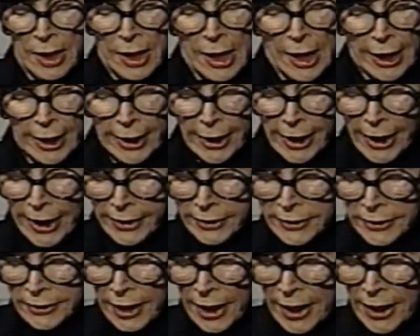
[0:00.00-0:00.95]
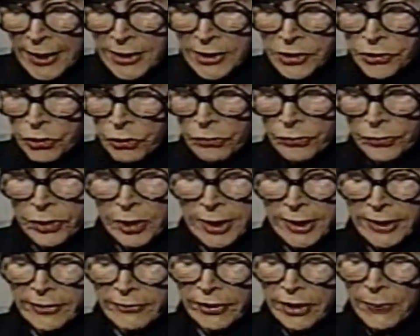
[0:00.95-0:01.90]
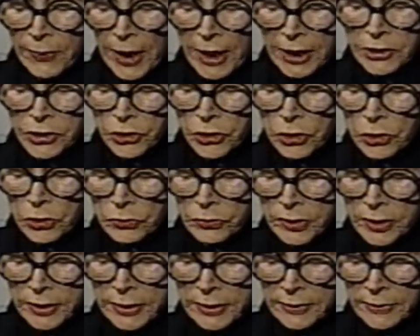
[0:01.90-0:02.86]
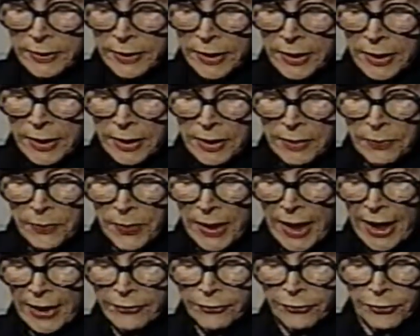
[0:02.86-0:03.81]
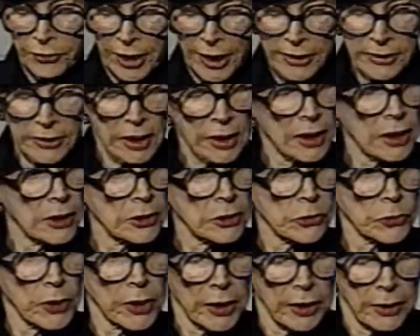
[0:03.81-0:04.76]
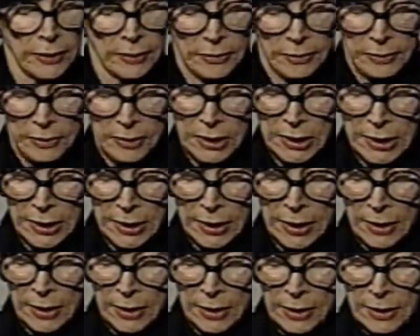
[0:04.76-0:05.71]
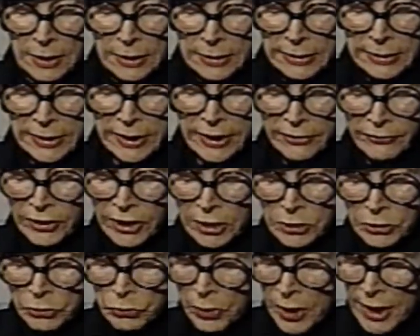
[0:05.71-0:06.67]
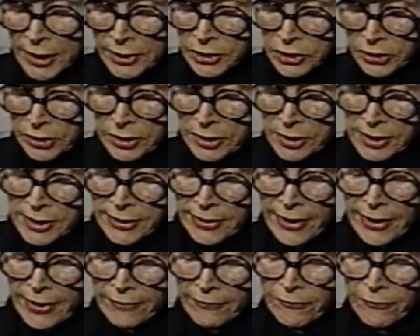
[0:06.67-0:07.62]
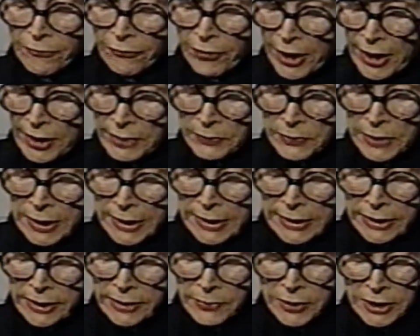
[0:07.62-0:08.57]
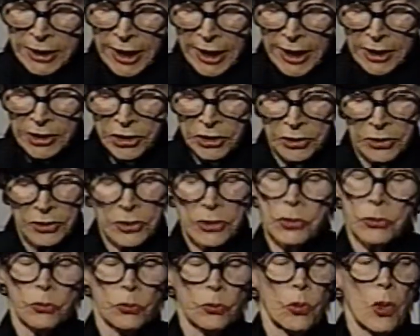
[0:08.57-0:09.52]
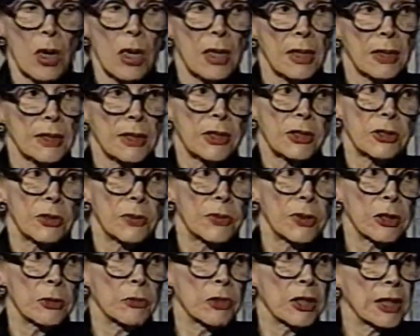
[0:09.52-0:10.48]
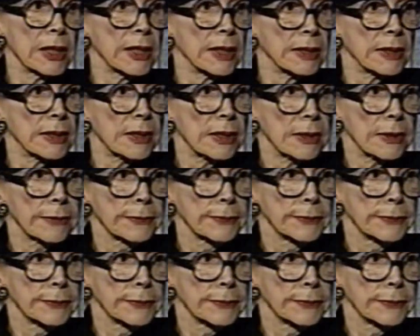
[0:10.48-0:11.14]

I agonized over leaving my children, but I fled the country, leaving directions that family limitations was to be released.